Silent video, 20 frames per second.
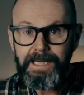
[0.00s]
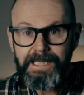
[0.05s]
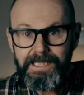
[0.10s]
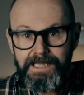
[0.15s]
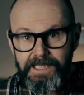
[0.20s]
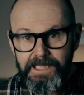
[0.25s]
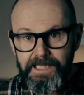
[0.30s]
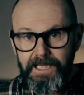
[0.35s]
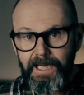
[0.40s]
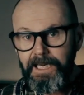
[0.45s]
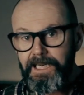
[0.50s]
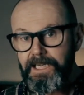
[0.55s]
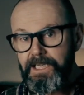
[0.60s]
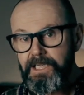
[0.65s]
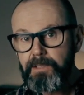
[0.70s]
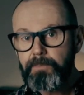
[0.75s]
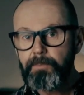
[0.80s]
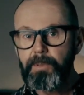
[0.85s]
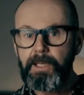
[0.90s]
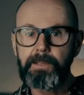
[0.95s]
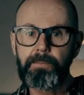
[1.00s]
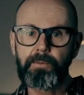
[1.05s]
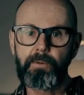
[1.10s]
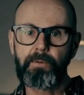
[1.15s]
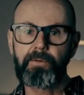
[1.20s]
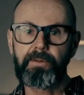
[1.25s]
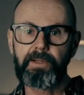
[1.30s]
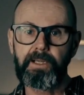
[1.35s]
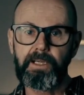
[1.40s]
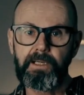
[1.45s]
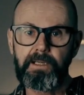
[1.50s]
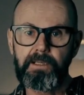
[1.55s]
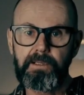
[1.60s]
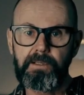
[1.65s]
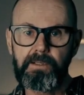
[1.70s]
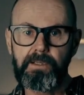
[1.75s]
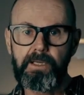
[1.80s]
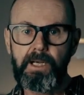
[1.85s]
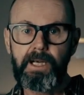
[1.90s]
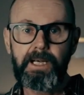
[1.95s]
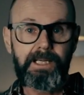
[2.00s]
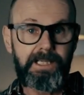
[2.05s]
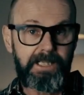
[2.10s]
send people things,